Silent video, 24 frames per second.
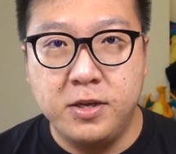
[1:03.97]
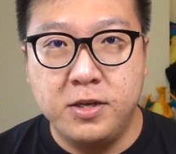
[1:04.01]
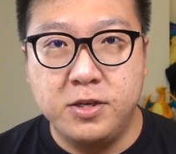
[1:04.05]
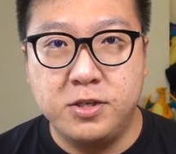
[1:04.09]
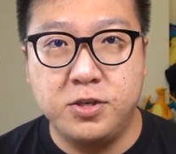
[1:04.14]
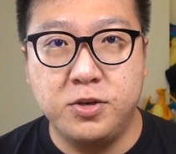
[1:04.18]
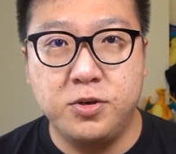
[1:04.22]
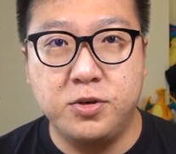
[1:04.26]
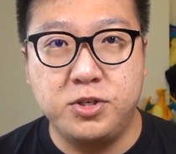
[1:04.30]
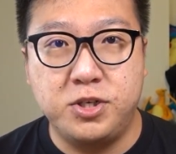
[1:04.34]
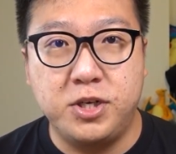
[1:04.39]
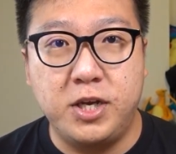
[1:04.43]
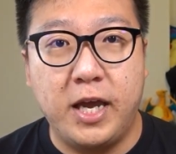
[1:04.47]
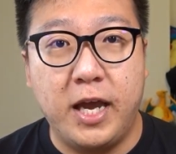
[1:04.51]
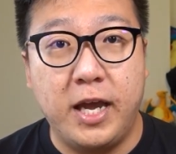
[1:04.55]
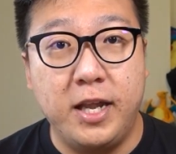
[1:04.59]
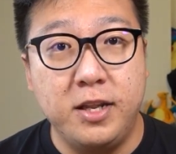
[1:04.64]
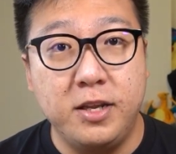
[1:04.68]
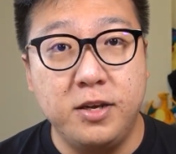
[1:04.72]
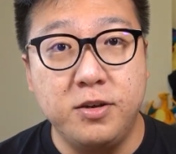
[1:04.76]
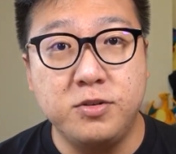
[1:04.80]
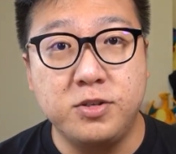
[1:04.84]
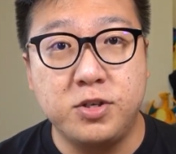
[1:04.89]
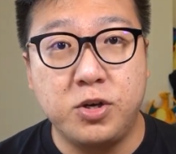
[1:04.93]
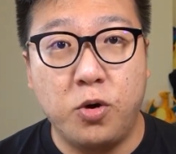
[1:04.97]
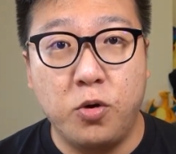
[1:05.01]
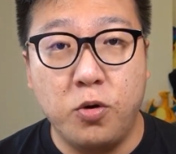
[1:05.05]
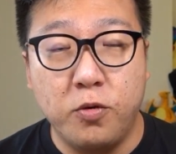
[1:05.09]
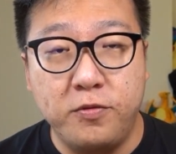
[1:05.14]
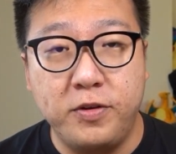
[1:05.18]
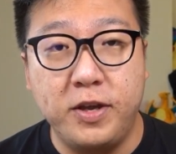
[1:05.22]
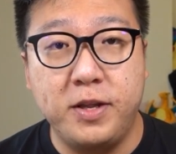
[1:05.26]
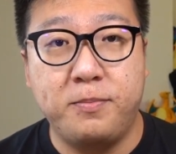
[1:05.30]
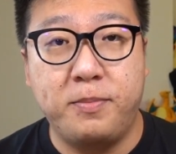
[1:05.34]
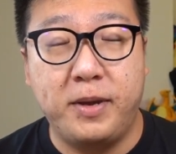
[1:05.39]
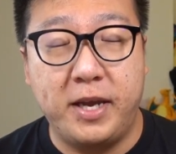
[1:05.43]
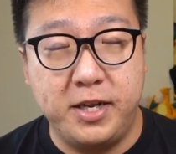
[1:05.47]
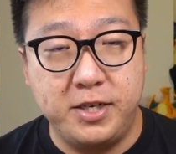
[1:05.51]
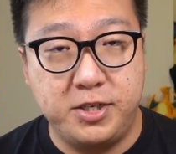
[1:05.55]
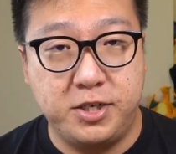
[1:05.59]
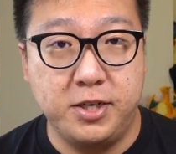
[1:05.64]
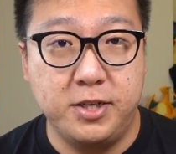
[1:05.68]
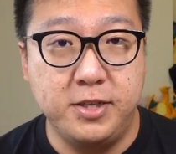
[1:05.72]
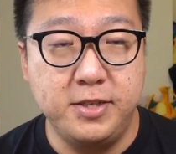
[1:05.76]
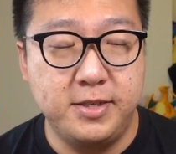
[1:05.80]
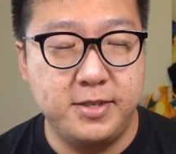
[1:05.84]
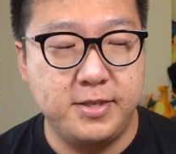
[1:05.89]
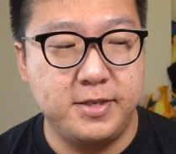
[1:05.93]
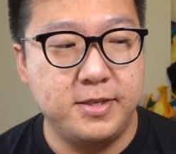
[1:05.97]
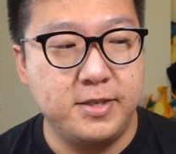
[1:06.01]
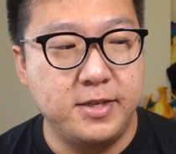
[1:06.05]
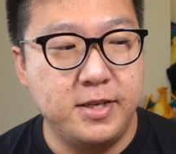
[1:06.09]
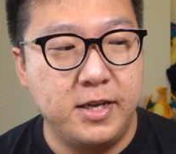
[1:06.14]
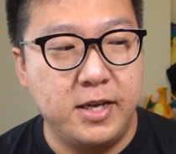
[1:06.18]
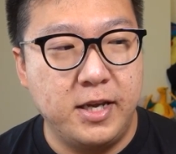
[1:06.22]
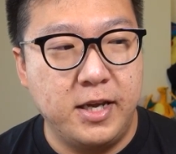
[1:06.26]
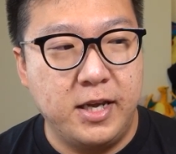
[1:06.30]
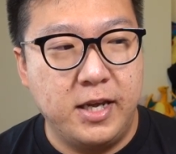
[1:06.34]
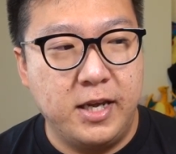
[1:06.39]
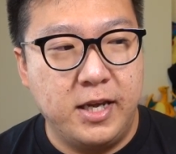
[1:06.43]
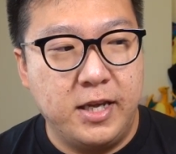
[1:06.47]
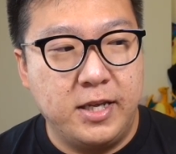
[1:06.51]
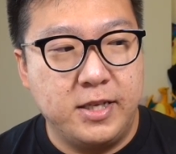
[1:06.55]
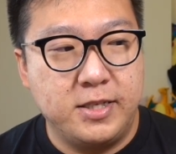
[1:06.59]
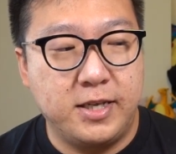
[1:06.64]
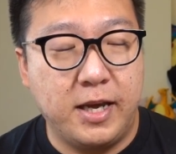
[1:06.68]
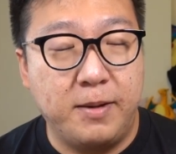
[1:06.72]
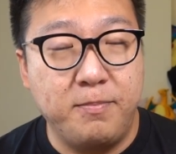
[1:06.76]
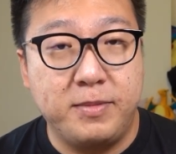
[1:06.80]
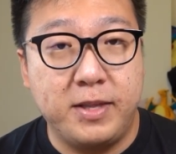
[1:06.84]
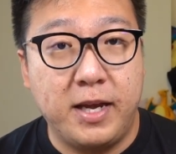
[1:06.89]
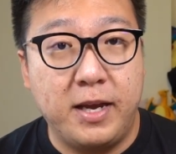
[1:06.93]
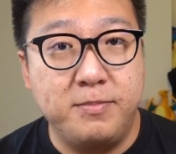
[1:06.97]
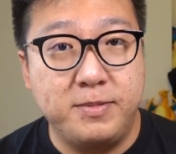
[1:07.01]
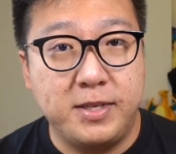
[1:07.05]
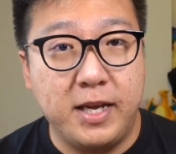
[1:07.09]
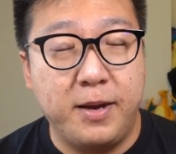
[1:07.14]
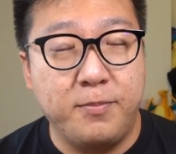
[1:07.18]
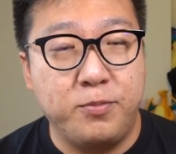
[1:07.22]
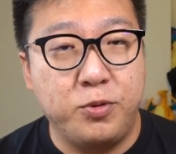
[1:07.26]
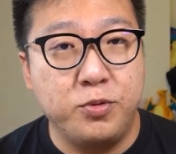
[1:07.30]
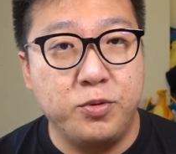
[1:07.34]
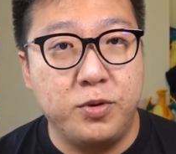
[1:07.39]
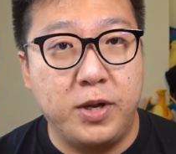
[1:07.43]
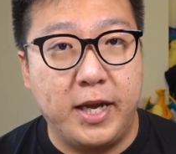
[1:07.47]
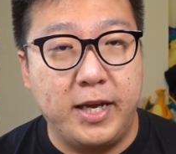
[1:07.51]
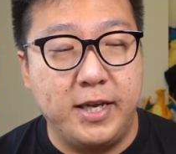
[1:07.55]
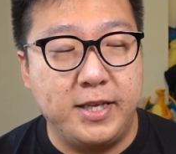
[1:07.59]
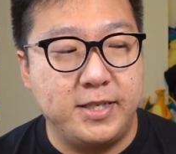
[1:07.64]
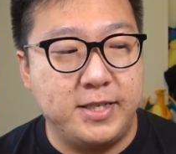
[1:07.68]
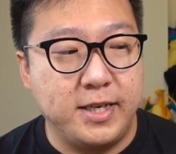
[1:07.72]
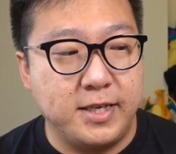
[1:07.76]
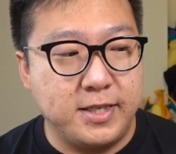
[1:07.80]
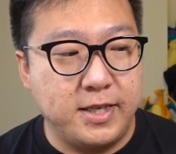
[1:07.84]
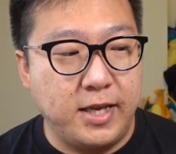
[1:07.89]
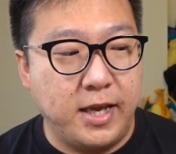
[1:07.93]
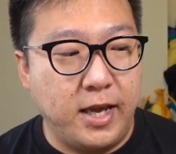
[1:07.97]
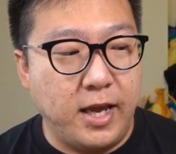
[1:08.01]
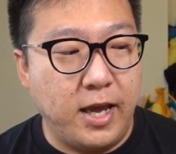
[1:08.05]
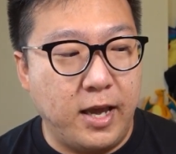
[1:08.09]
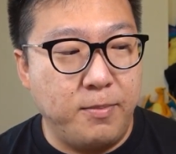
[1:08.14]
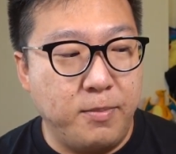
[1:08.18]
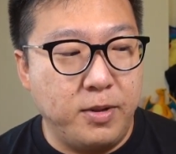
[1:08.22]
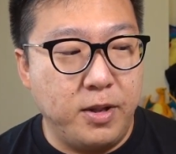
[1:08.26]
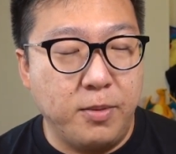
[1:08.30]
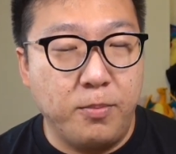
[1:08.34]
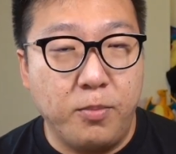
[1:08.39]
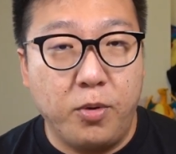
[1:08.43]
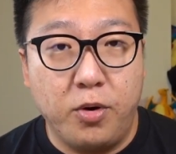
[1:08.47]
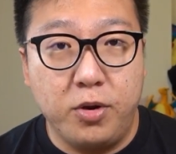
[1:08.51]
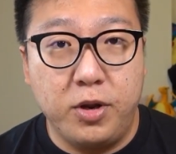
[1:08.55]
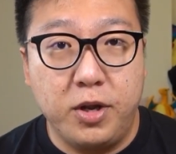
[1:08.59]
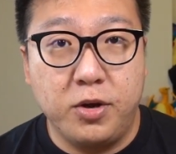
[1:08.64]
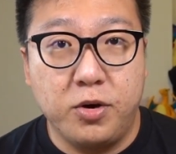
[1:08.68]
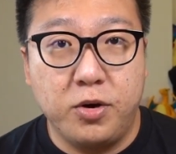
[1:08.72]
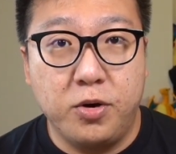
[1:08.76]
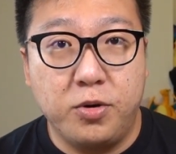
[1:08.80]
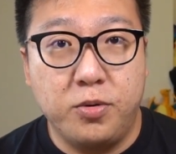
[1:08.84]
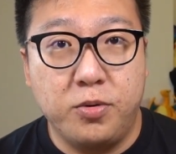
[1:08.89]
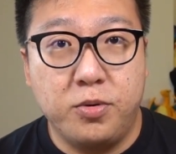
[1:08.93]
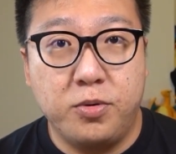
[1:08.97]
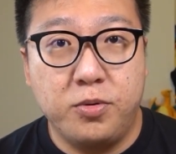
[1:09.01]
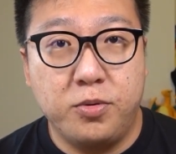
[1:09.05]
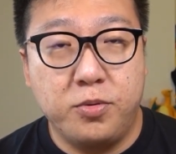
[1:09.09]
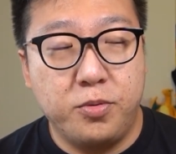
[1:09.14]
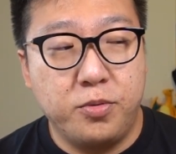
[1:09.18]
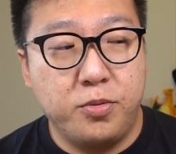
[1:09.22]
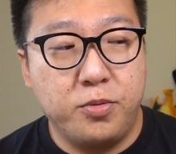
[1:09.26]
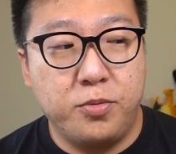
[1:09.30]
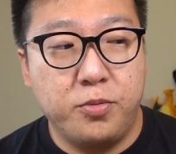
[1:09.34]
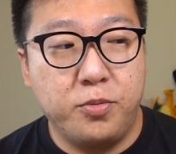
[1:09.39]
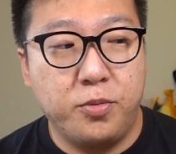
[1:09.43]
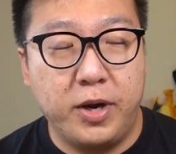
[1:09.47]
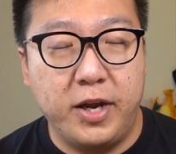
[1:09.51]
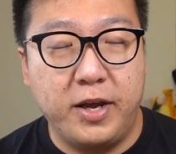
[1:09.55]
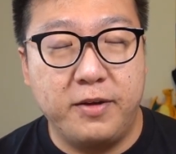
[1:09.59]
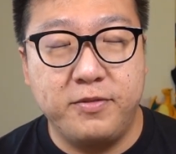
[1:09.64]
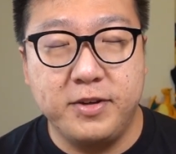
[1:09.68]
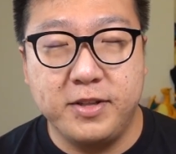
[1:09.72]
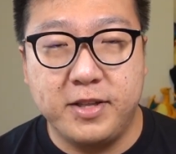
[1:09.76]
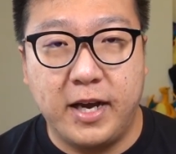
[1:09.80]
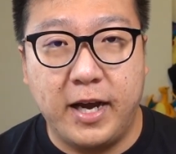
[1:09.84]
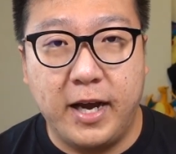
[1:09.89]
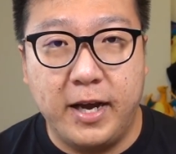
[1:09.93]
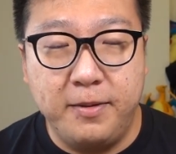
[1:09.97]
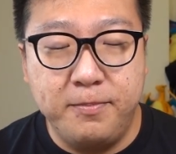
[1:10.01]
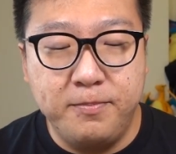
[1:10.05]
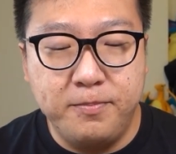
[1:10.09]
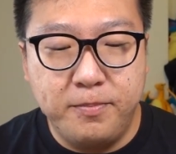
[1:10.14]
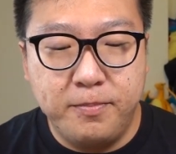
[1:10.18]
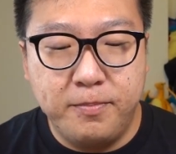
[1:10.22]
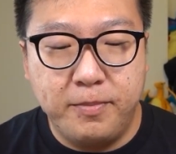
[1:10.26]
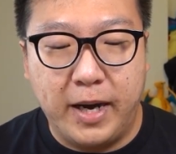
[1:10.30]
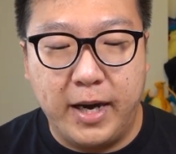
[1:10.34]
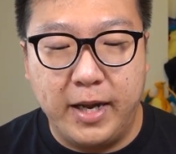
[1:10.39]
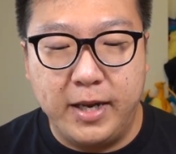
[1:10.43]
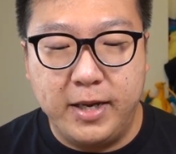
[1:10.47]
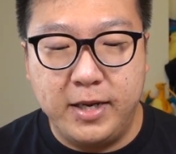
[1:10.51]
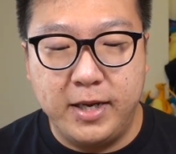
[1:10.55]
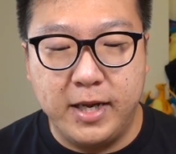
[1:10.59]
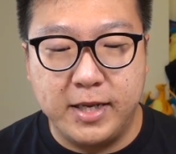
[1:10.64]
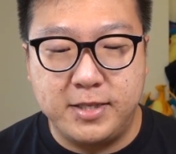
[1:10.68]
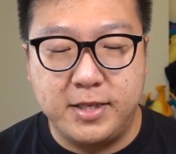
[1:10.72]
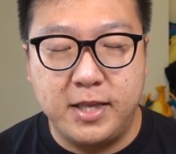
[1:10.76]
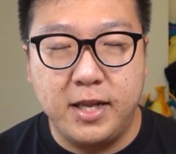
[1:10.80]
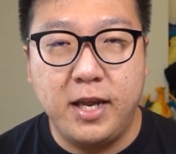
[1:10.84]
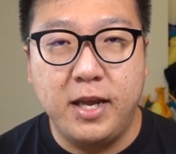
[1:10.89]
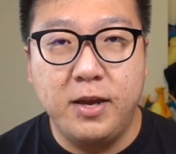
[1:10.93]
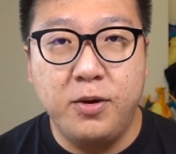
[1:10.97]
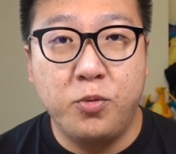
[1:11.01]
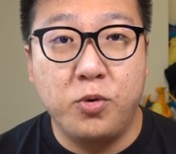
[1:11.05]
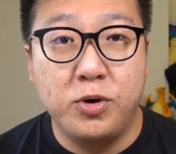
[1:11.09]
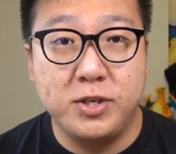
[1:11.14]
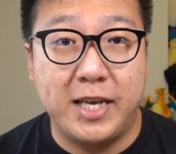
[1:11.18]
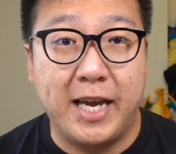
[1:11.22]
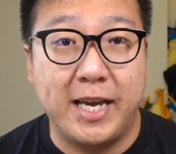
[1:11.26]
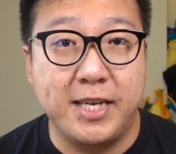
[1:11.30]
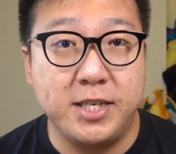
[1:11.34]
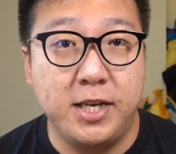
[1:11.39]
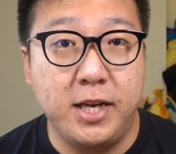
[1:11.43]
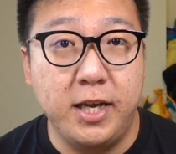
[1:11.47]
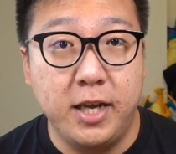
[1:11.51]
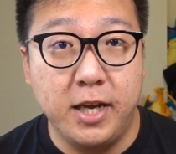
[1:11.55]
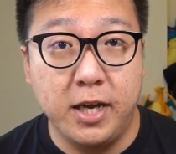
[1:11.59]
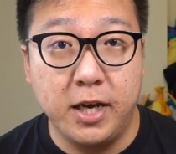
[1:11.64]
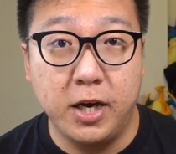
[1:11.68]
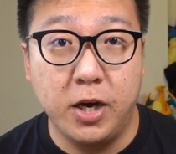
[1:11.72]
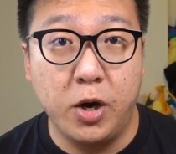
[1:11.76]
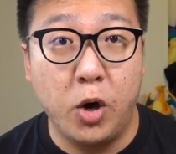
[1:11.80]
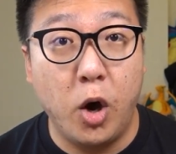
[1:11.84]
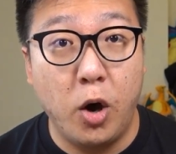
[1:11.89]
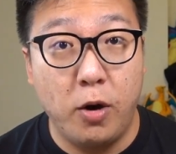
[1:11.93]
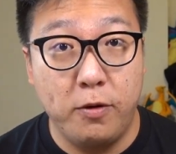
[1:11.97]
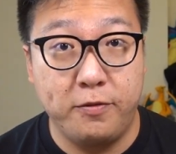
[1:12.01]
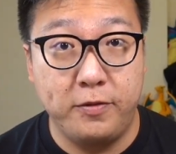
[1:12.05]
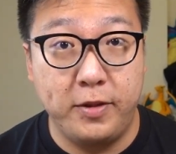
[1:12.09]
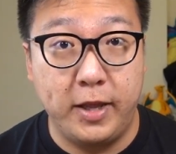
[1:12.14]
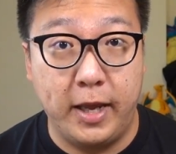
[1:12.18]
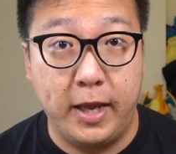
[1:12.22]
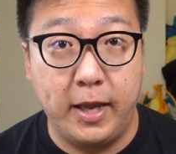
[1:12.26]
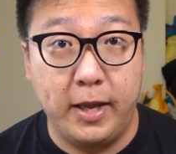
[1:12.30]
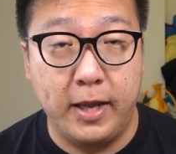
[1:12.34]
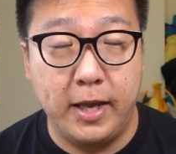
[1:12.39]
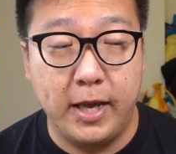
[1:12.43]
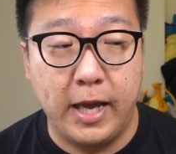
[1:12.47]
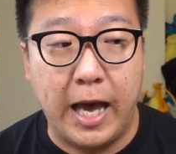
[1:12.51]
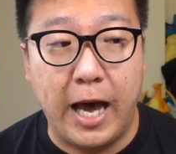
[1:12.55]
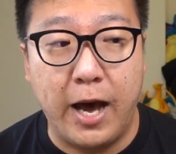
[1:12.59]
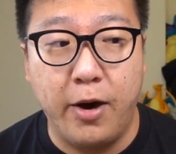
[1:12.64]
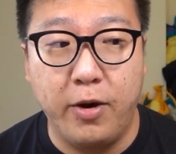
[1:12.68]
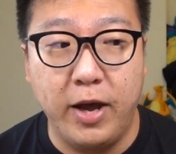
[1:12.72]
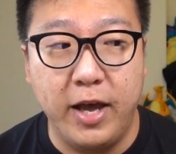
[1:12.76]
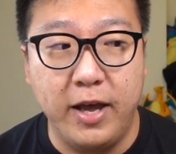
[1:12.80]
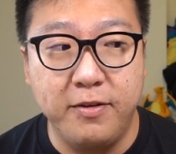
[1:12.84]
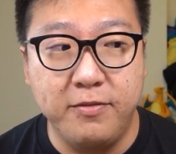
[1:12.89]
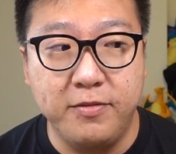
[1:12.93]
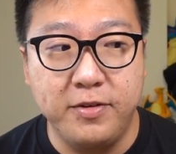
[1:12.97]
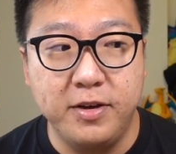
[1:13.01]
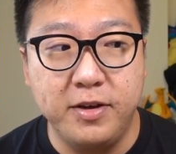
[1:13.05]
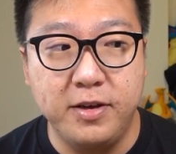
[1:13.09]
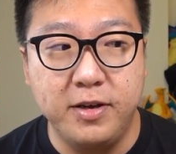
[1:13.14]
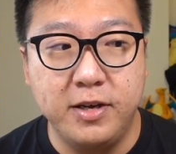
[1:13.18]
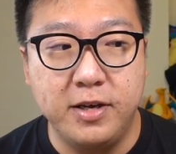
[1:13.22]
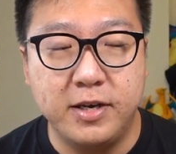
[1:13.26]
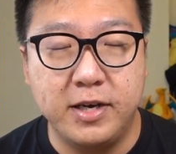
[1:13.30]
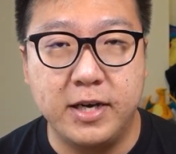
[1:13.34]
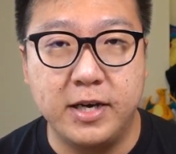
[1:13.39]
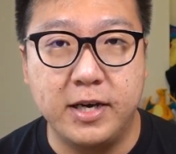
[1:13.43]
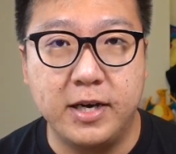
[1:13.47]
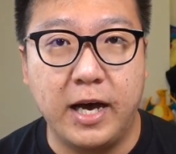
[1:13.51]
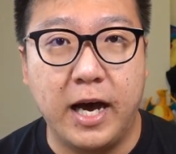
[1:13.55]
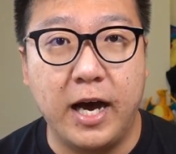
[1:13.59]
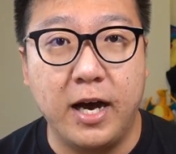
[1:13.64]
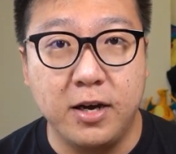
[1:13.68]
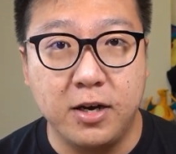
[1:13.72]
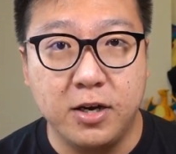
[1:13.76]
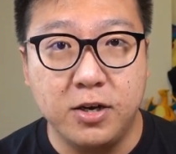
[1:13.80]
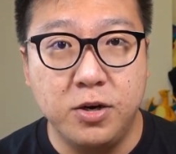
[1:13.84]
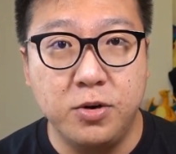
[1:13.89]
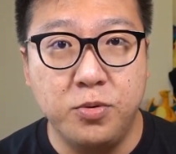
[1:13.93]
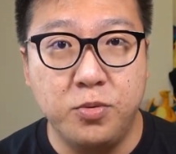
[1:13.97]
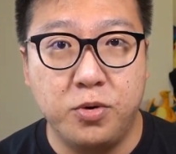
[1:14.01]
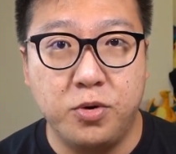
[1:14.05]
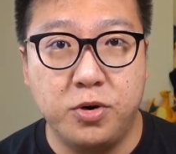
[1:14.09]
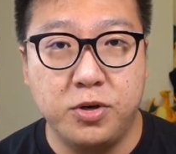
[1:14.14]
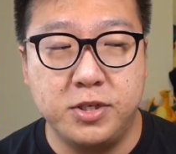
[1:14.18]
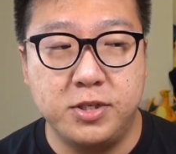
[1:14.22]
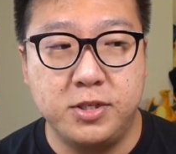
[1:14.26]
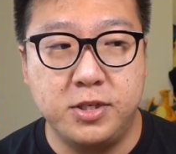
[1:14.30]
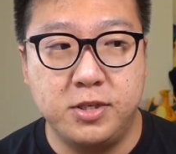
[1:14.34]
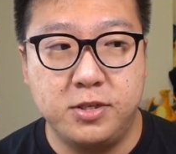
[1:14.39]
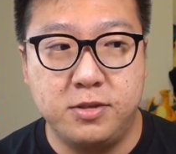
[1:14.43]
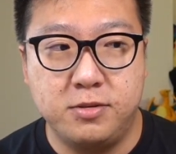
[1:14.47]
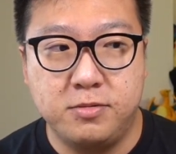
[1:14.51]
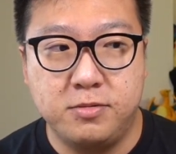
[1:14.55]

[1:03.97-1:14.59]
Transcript: So she handles COVID patients, sometimes up to like 6 a.m. in the morning or whatever time. But yesterday was actually her off day. However, her uncle was